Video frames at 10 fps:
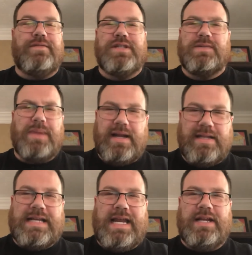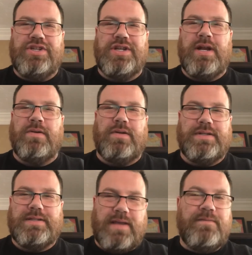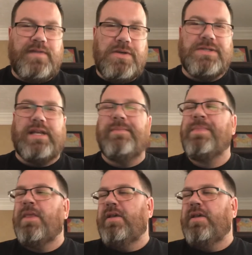just being a teen in general, is confusing.